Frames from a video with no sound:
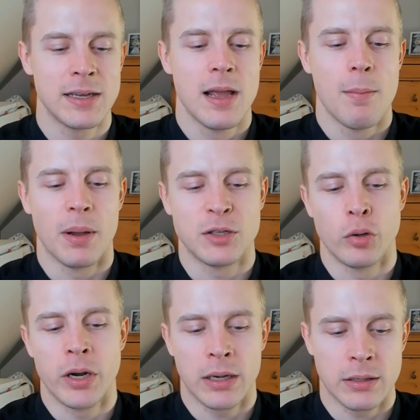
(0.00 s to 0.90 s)
but you're
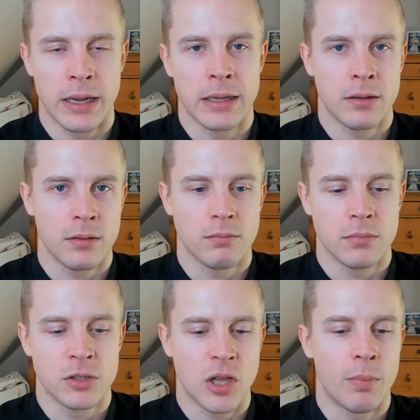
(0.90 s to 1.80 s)
not like
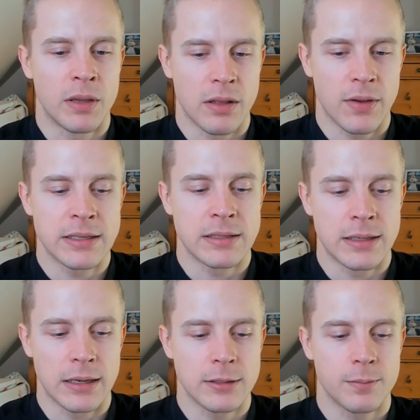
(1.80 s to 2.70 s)
stopping the fasted
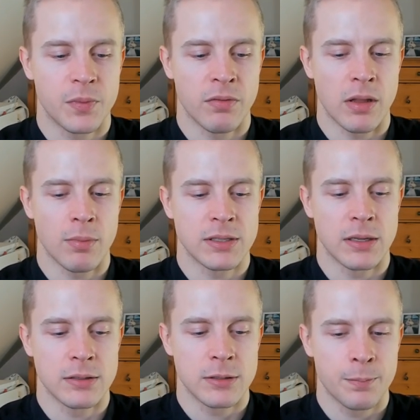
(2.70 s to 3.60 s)
state, if that makes
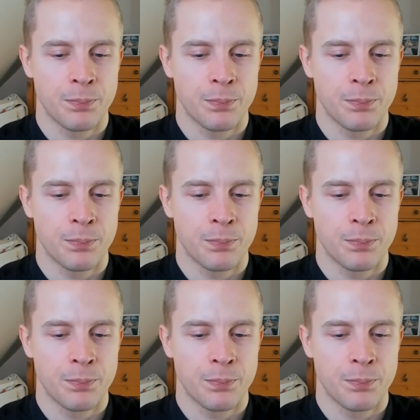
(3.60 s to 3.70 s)
sense.